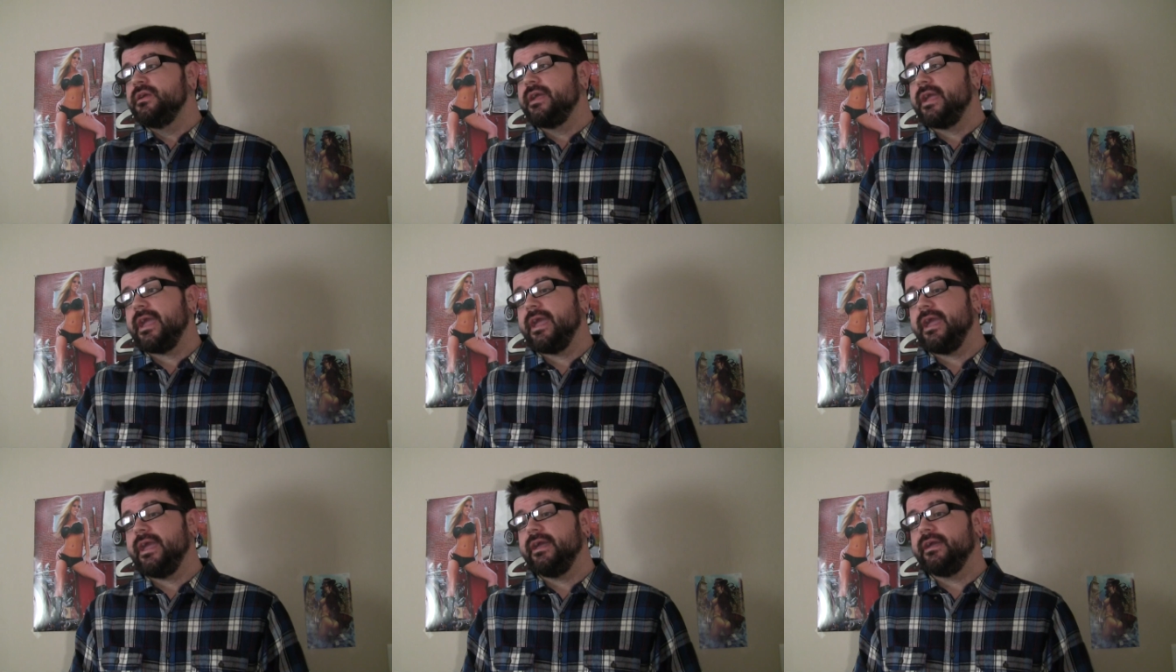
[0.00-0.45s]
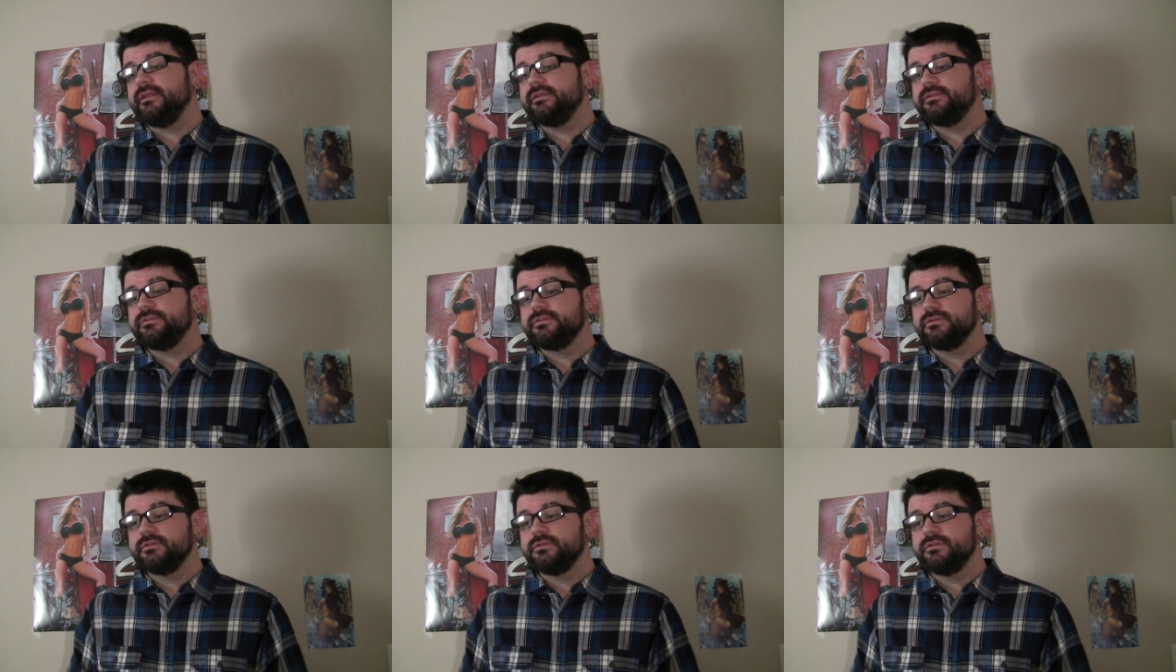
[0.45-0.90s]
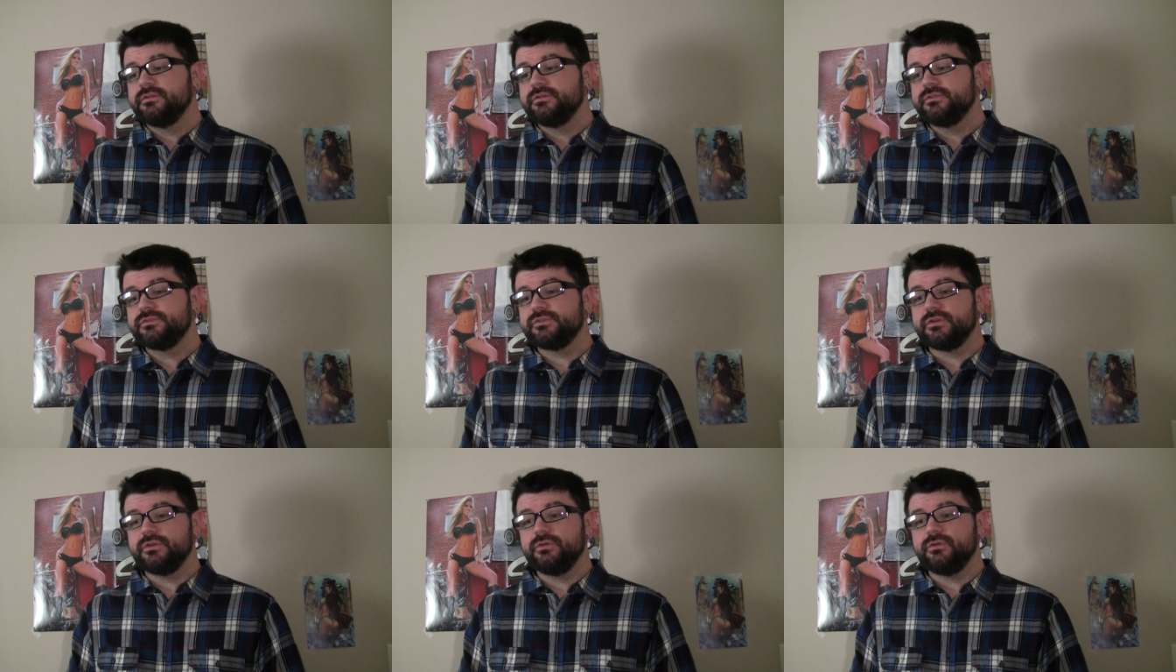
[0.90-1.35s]
And
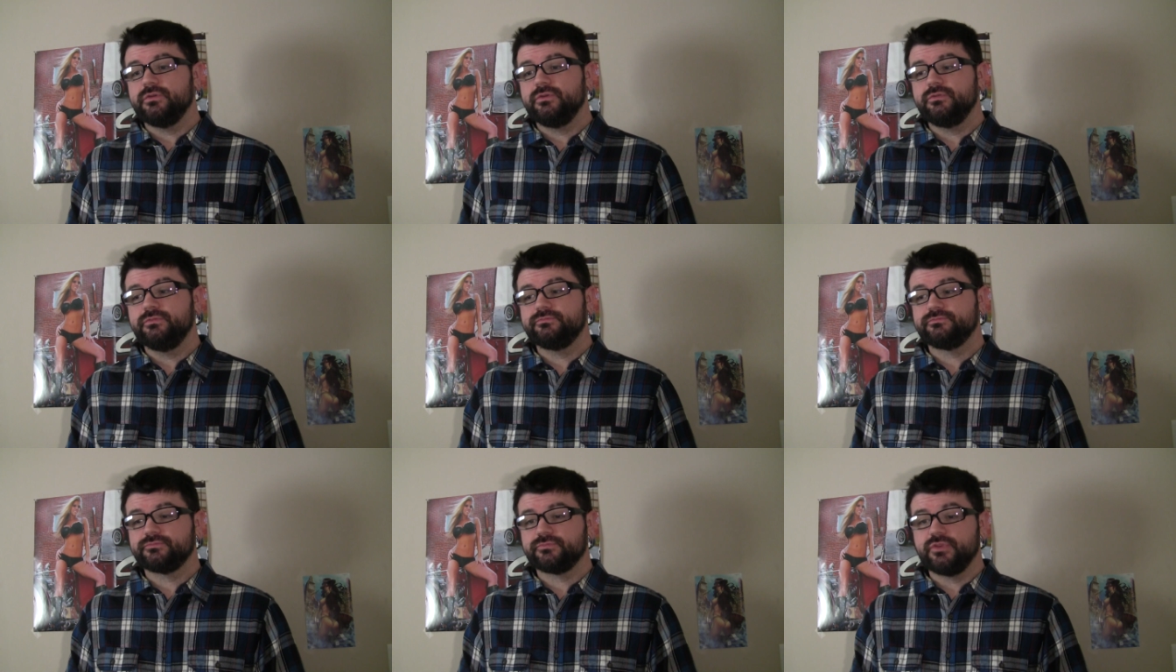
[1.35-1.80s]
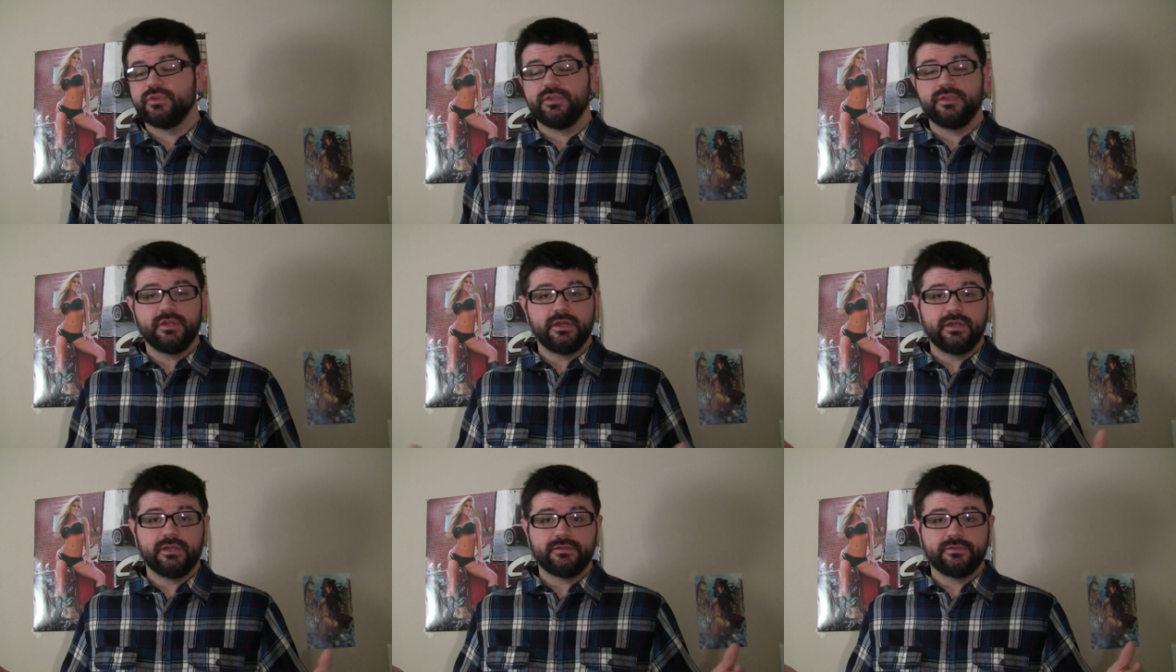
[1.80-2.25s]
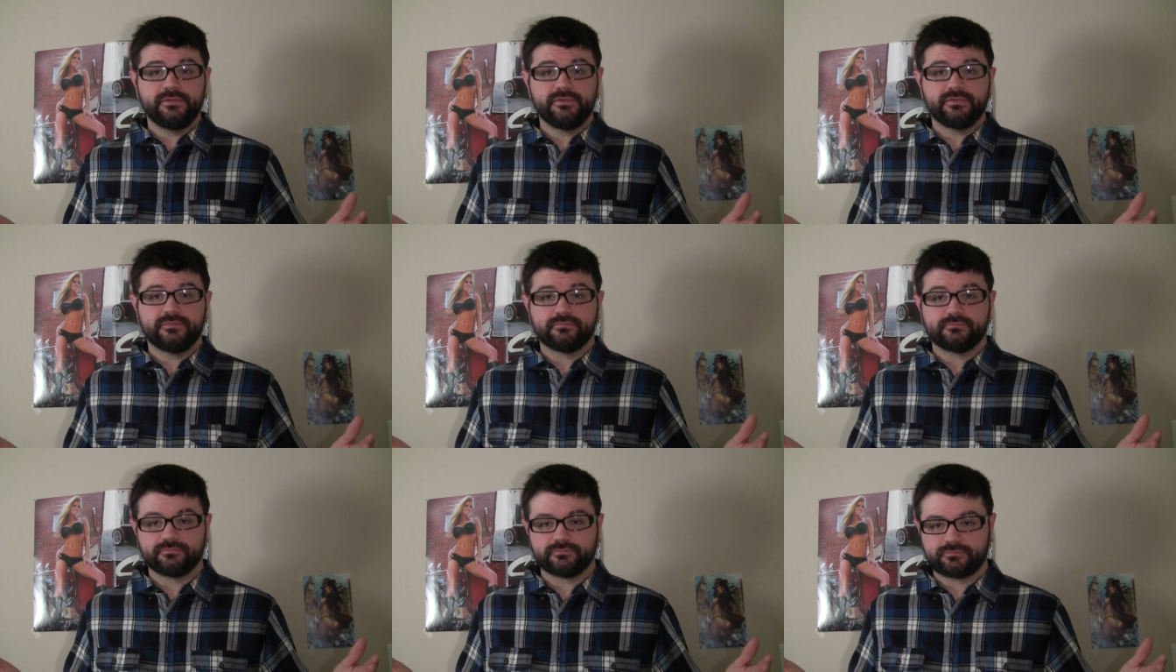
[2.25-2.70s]
so the
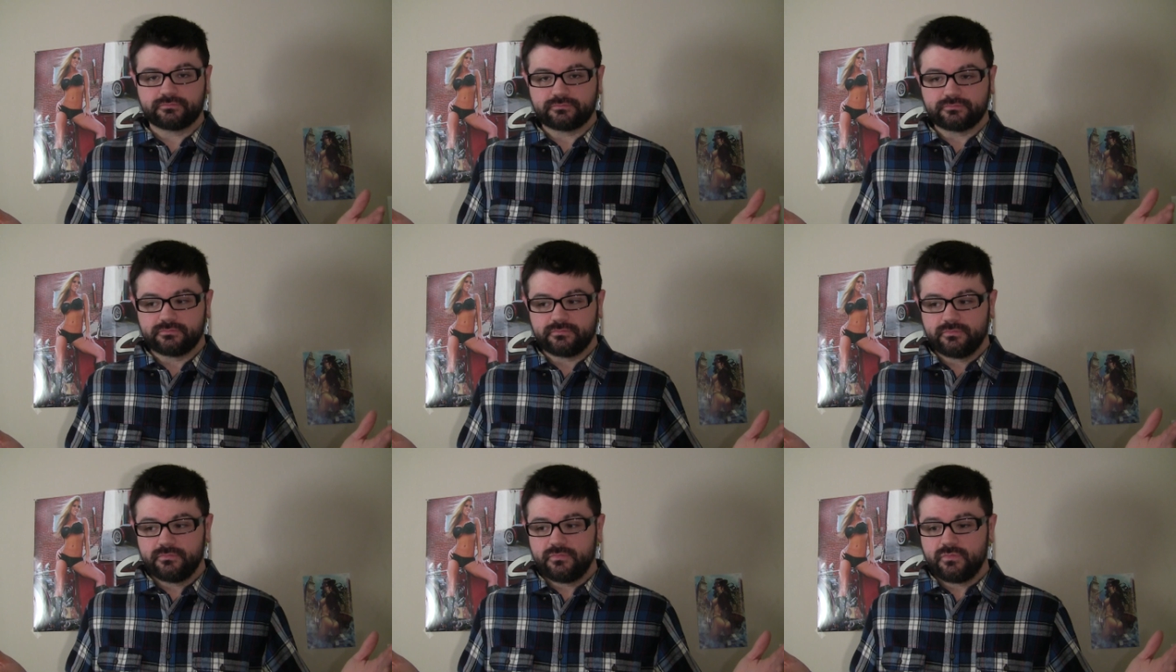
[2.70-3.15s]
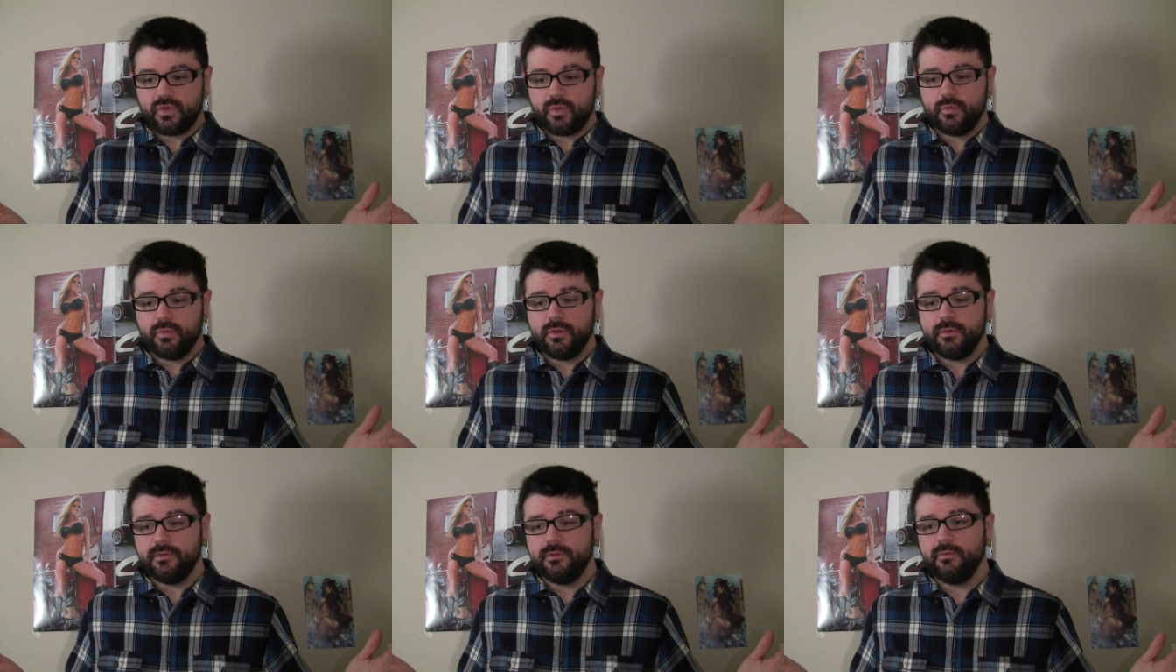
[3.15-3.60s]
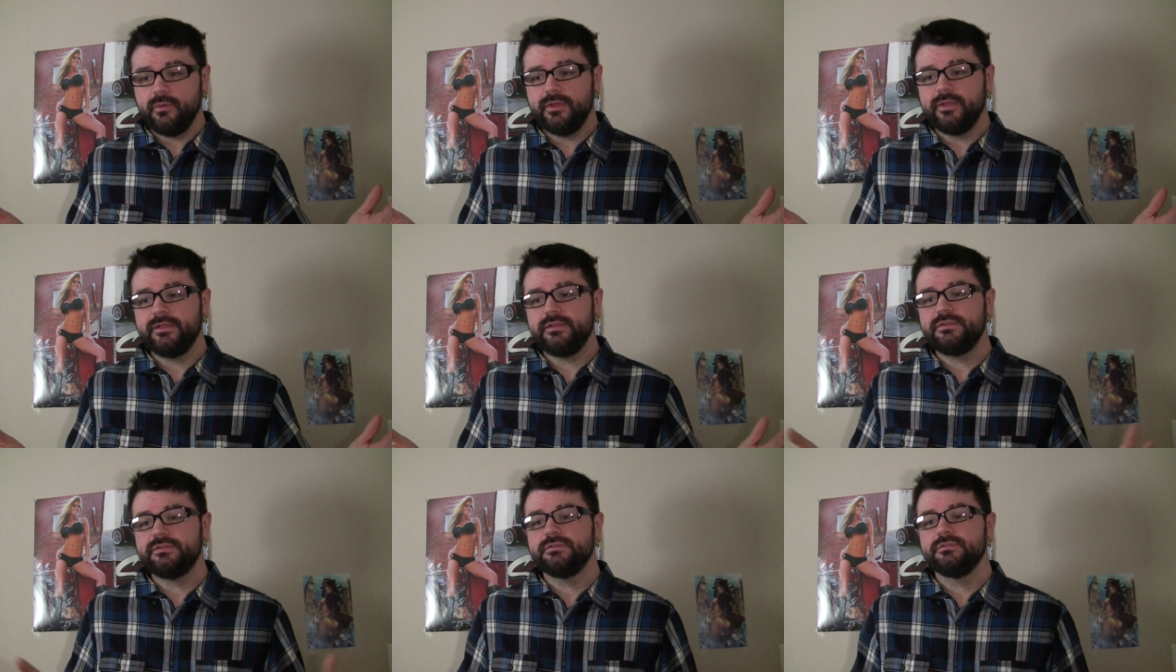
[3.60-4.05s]
nuns, where we
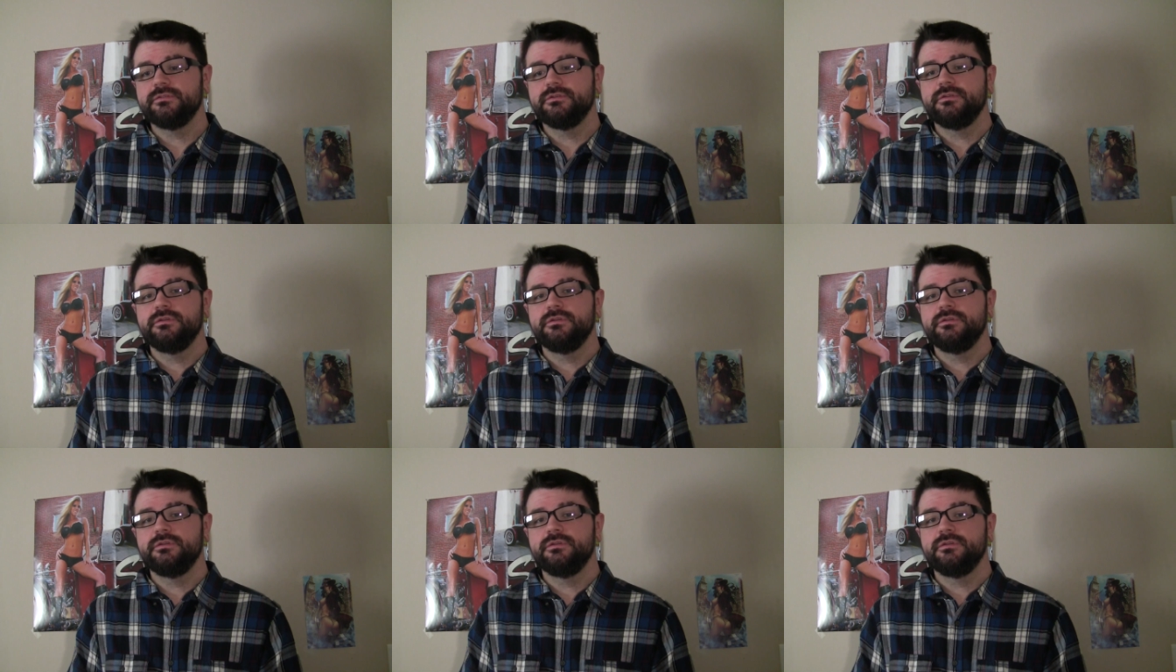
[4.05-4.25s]
went,